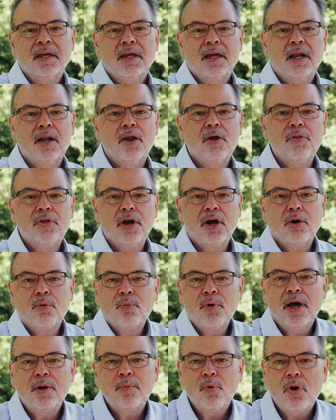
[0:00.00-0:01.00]
Hello there,
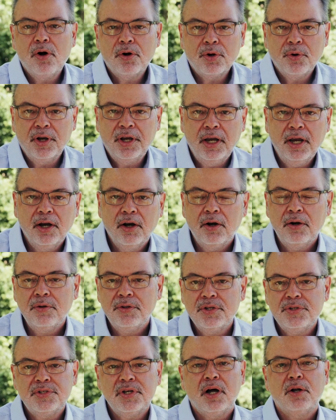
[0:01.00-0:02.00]
Rod Walker here
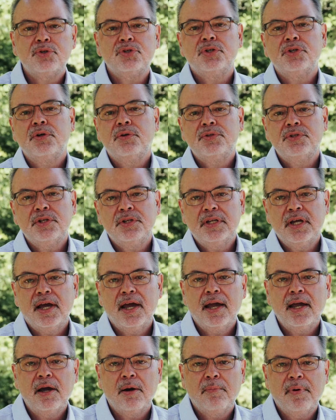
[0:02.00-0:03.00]
to talk to you
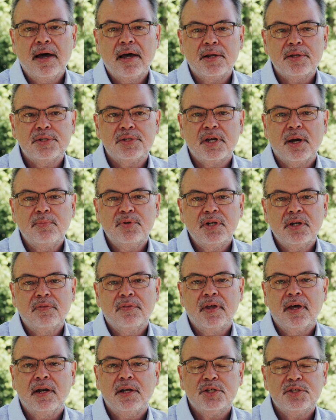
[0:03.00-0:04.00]
today about a
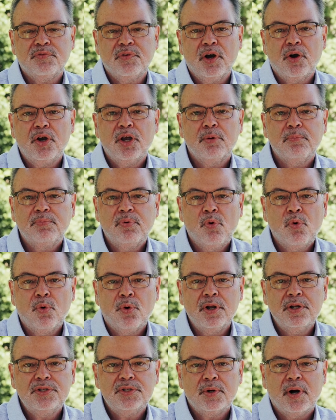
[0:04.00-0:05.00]
subject that is very
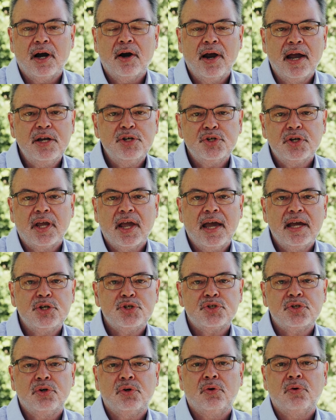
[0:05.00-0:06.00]
important to our
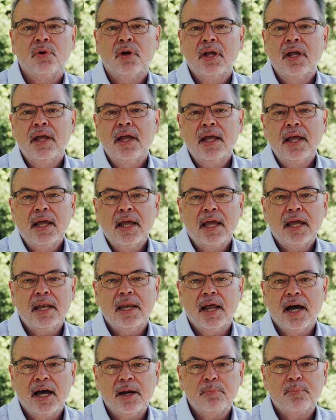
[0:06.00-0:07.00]
educational
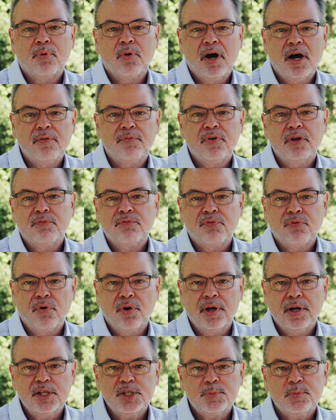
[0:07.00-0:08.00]
and nonprofit
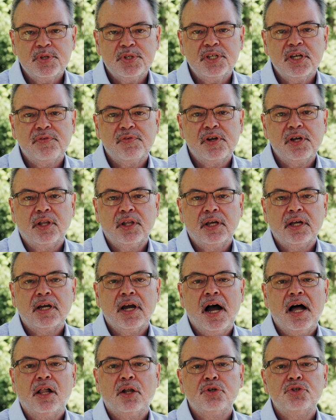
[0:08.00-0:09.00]
friends, specifically
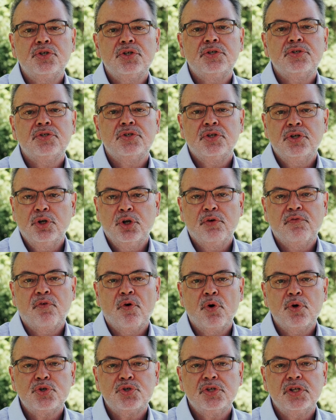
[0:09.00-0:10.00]
colleges,
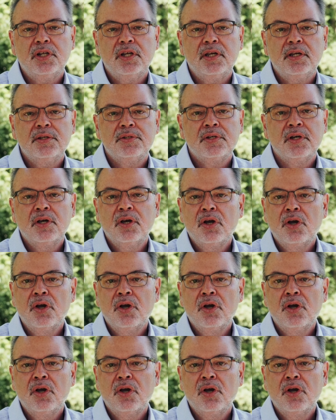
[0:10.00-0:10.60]
universities,